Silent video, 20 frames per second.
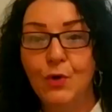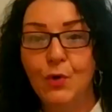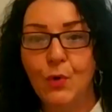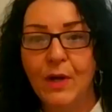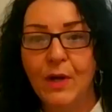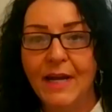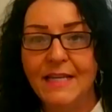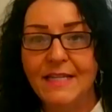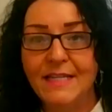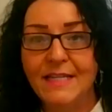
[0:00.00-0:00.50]

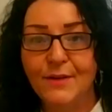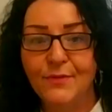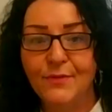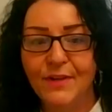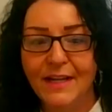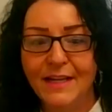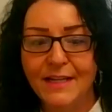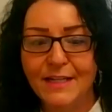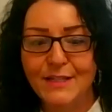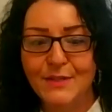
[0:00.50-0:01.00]

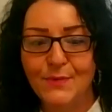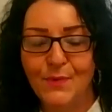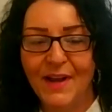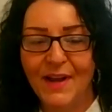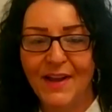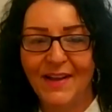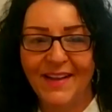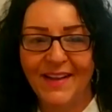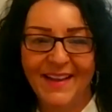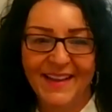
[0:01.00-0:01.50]
creativity as
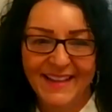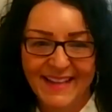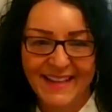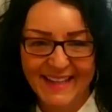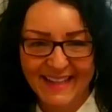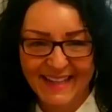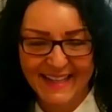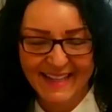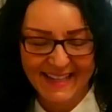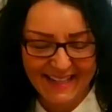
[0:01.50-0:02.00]
well.
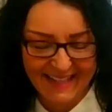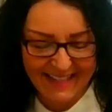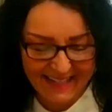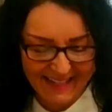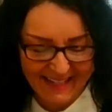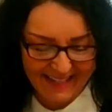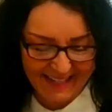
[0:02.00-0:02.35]
I